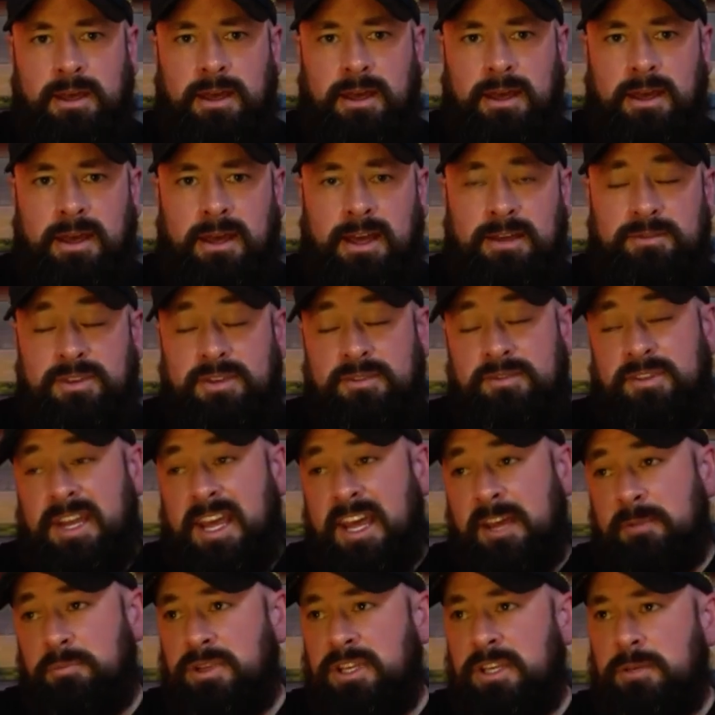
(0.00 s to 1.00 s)
I've even
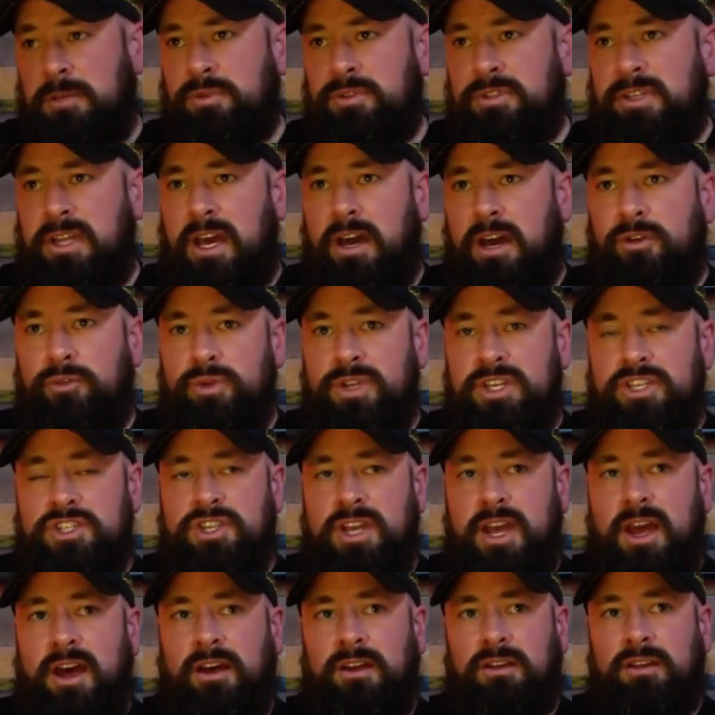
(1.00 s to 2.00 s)
had people now reach
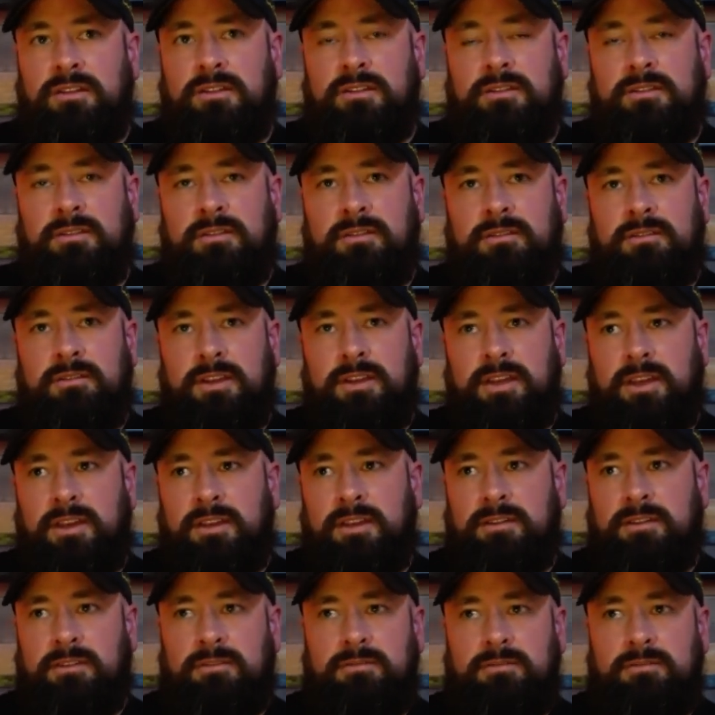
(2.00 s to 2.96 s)
out that